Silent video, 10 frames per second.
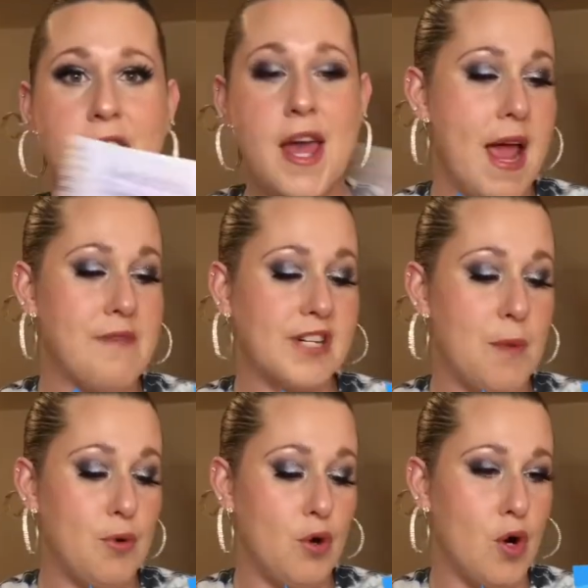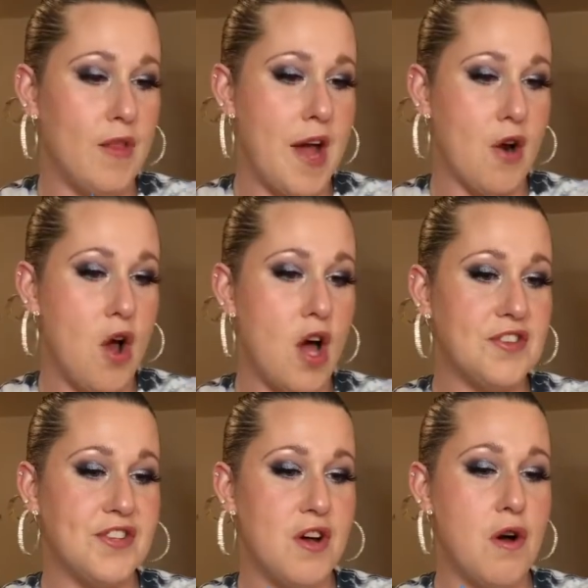I have a couple that are
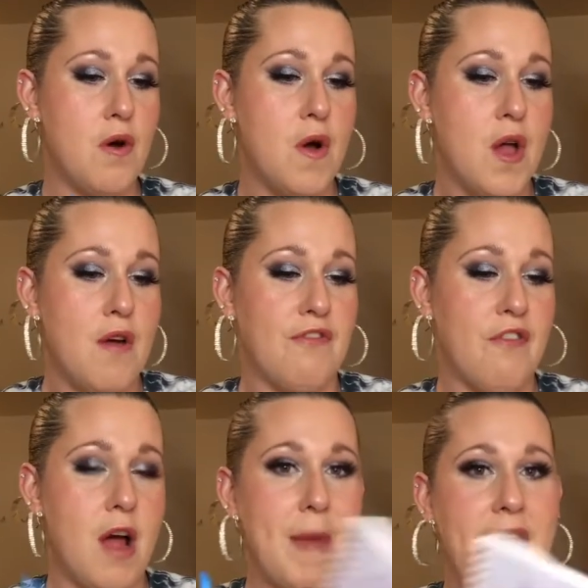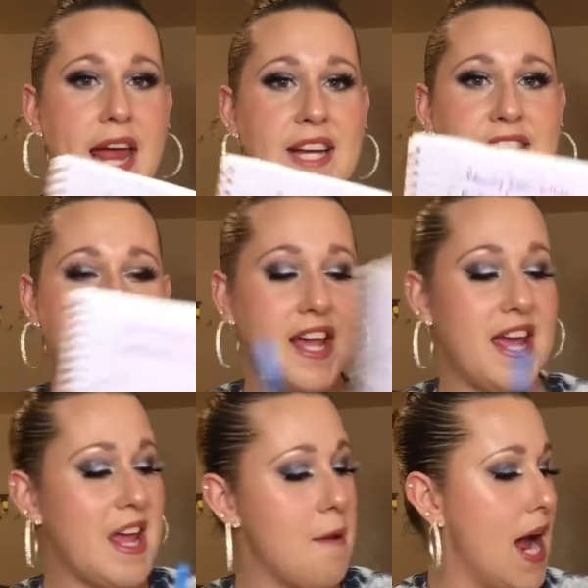also from A to Z.